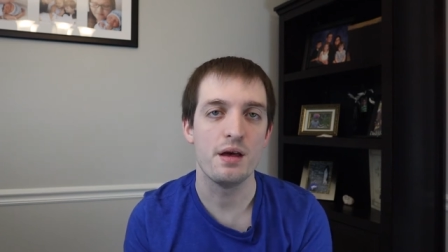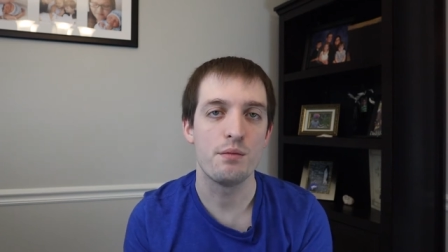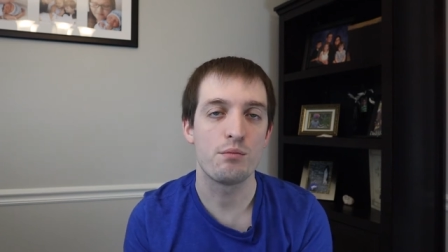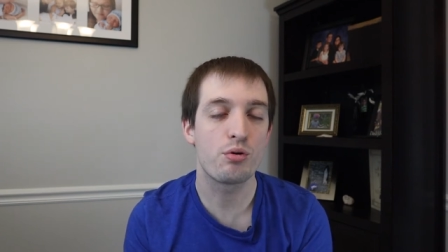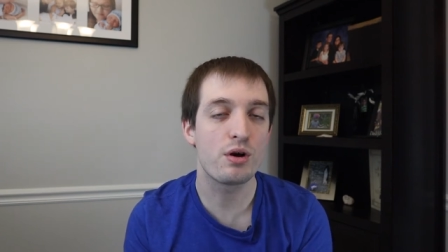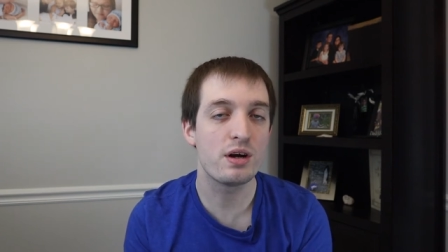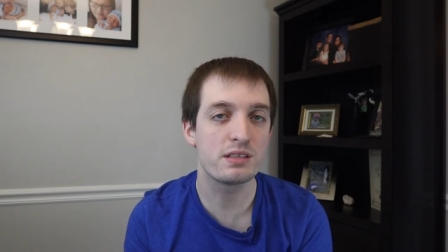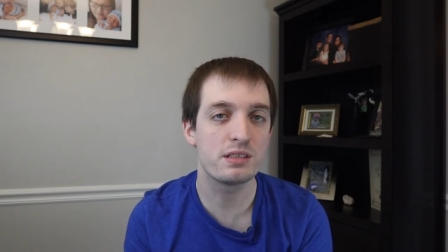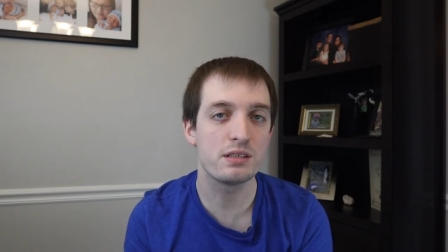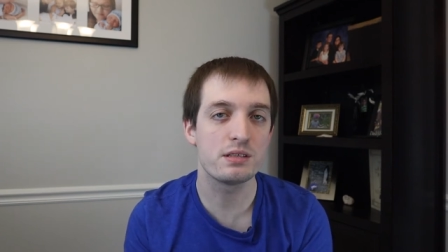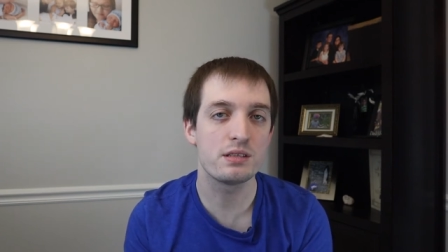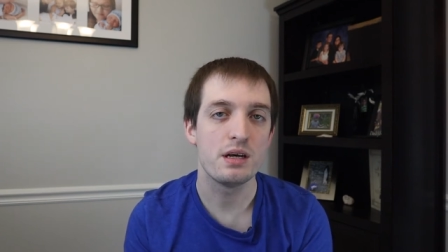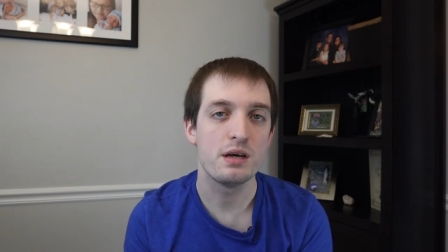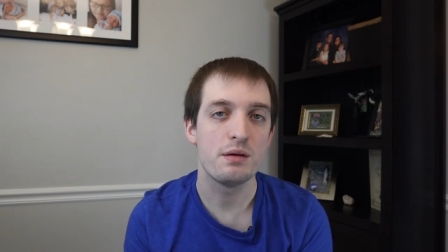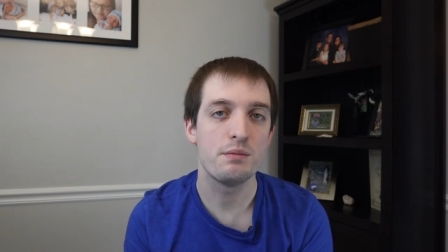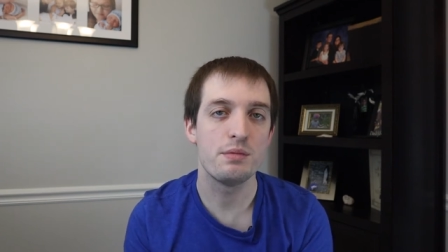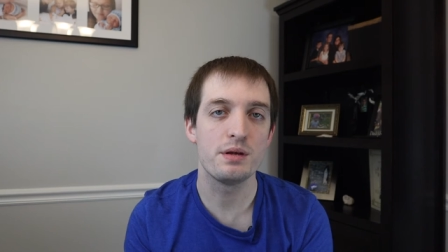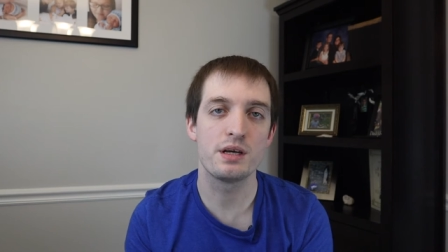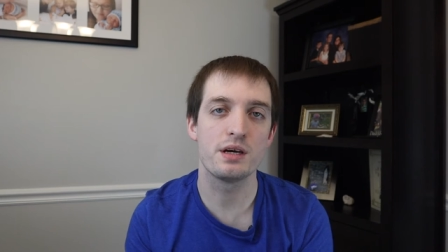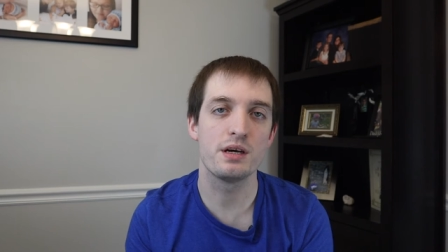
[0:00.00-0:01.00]
present
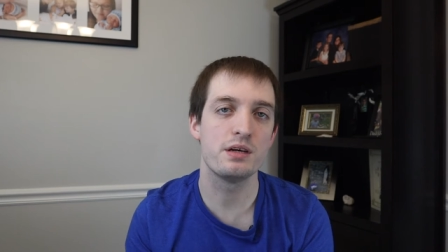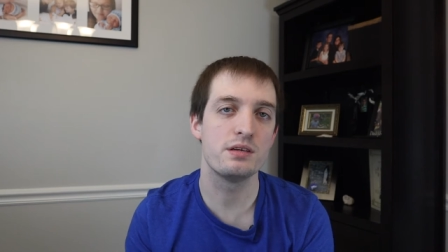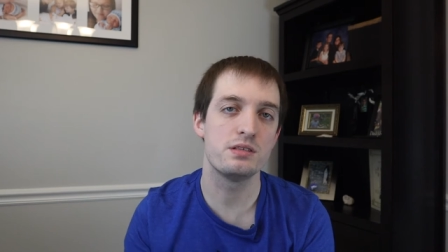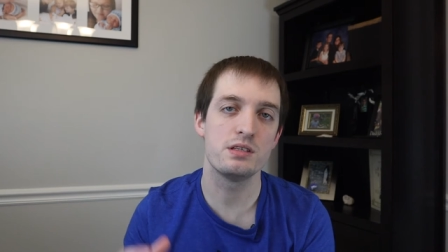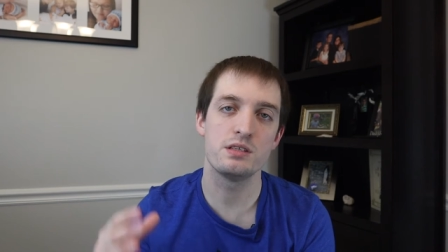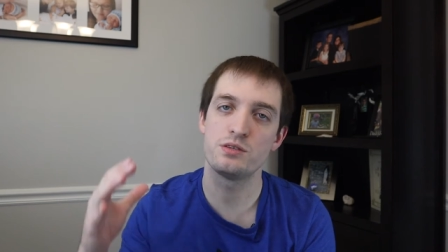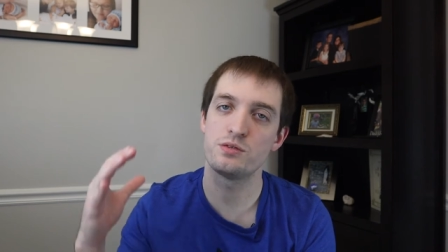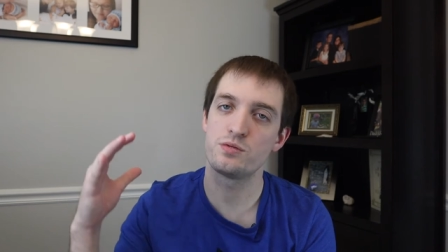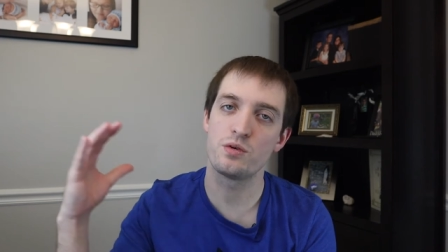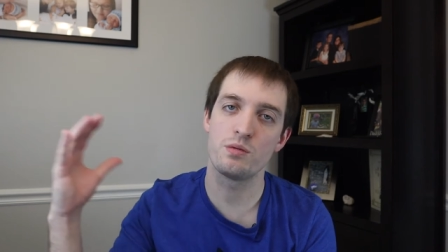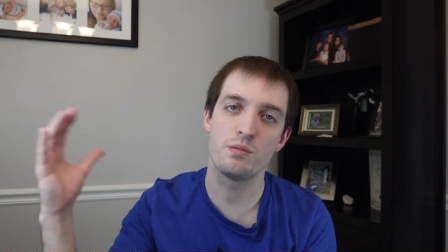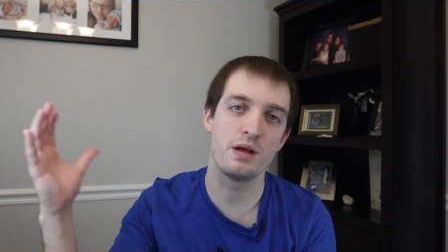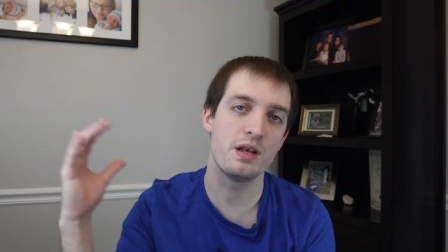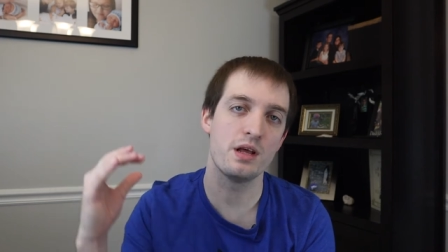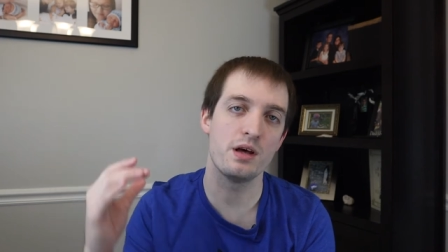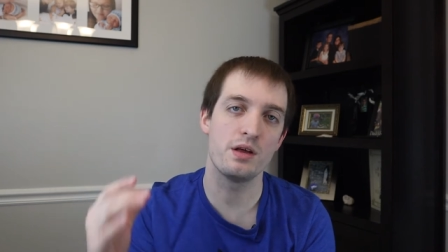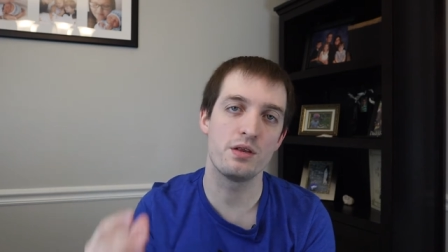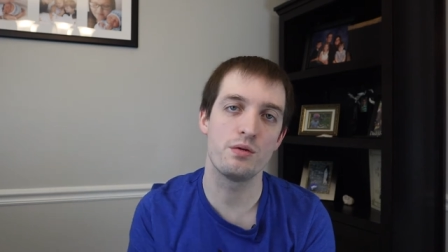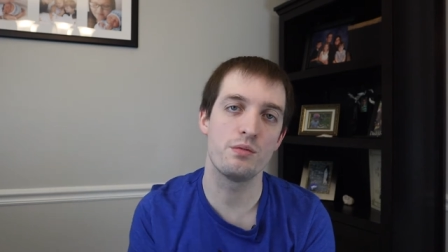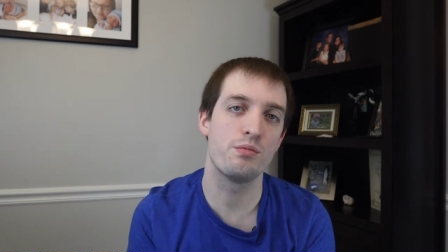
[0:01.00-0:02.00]
because it's from
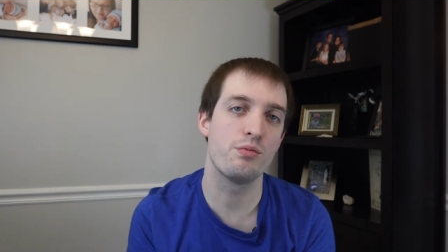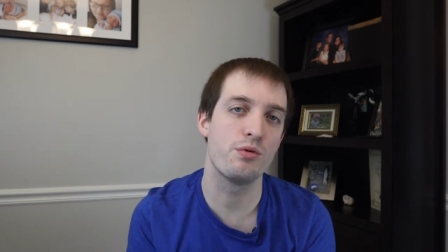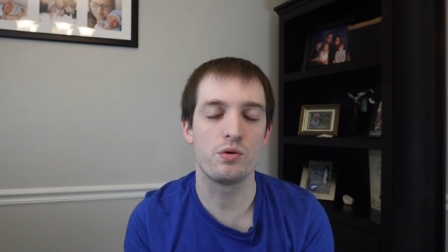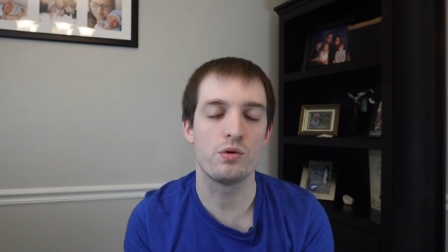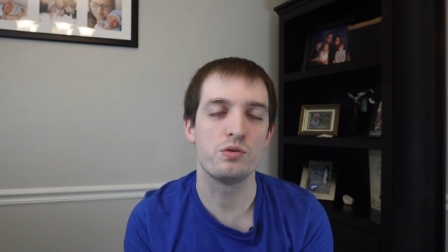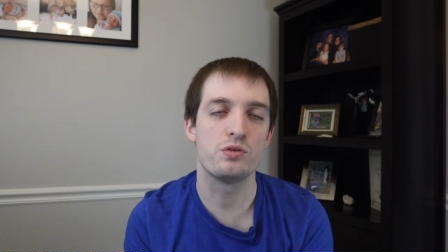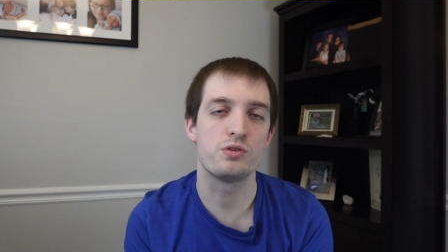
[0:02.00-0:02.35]
another breeder.